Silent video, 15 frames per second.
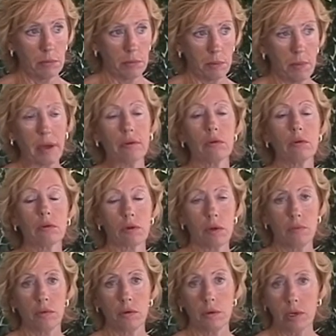the medical
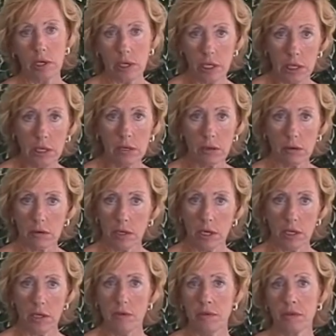community here
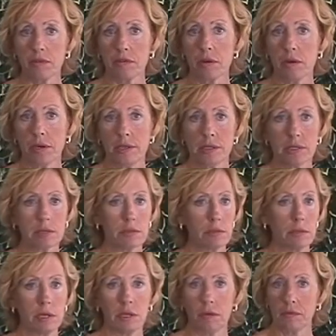that even if clients,
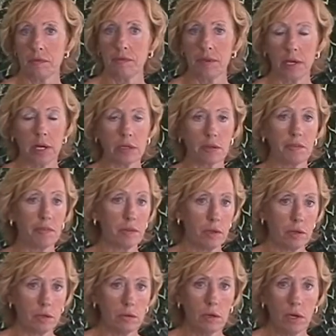if they get the
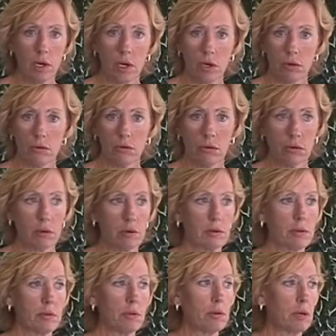flu or
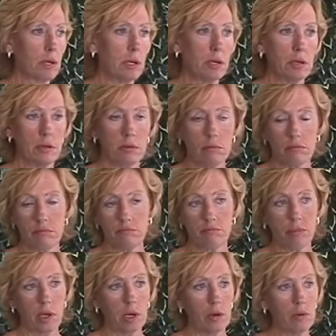they're on a,
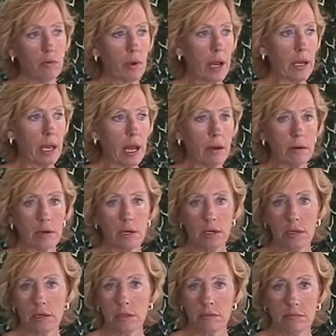rec
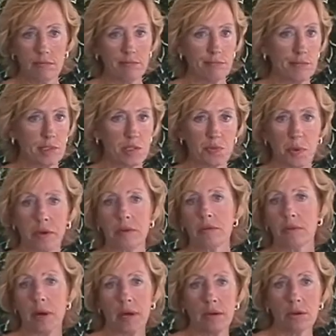outing and sprain
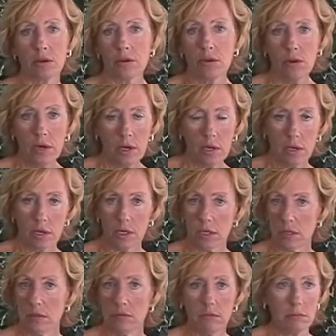their ankle,
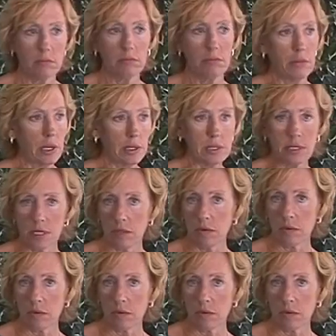they see